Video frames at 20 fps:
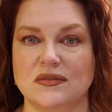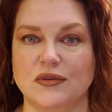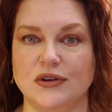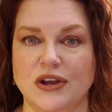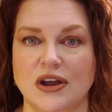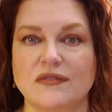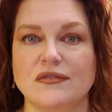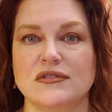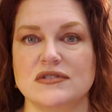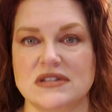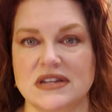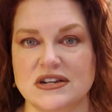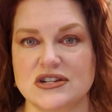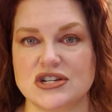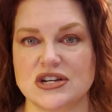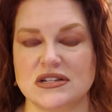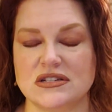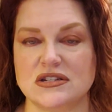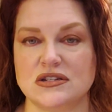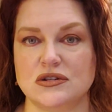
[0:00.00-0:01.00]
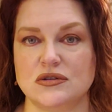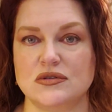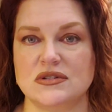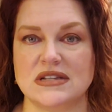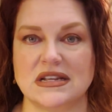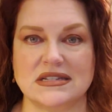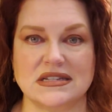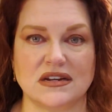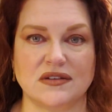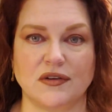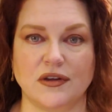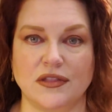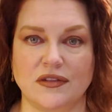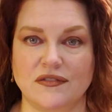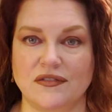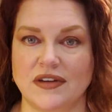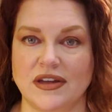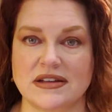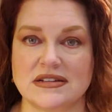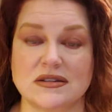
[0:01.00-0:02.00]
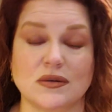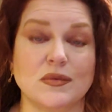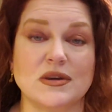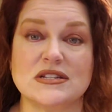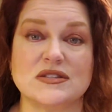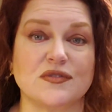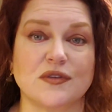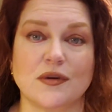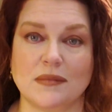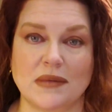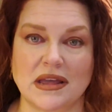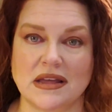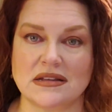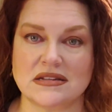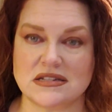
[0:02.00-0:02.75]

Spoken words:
When you have rosacea, it's too sensitive on the face. It was for me.